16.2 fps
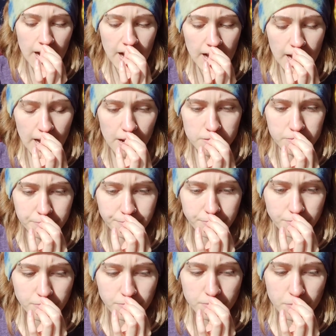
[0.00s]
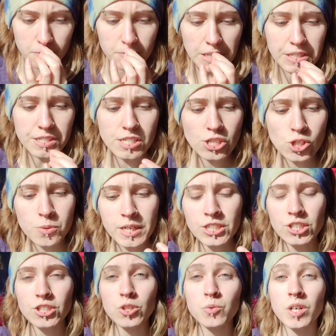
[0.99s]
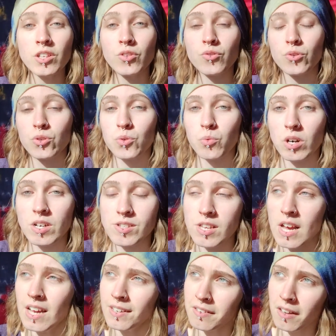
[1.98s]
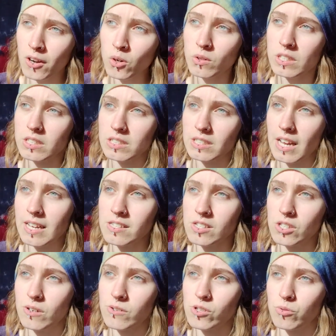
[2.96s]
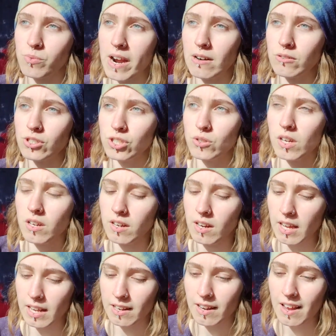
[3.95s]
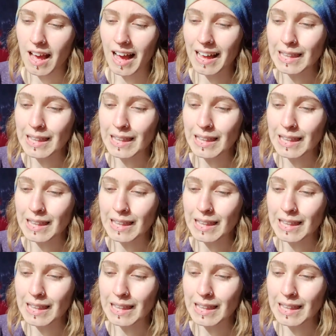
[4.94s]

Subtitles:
The situation you went through was not only to test those around you and